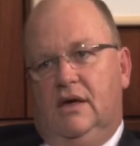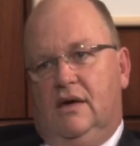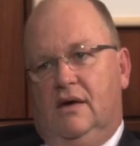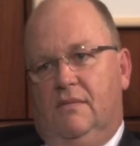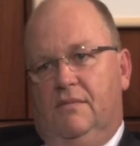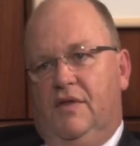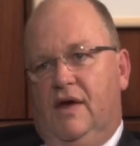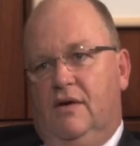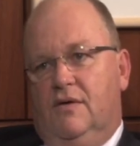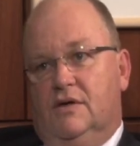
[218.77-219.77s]
Um,
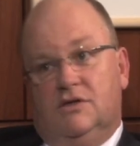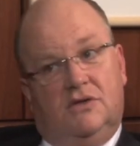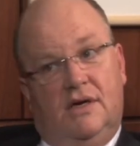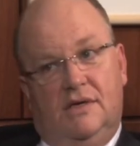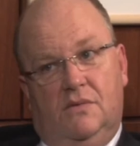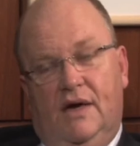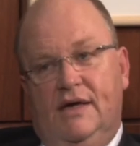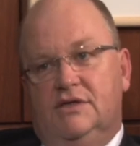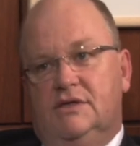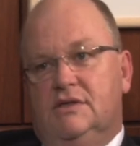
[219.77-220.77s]
they earn Australian
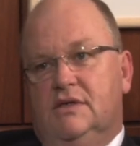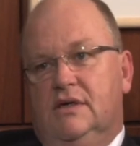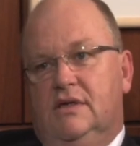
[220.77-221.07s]
wages,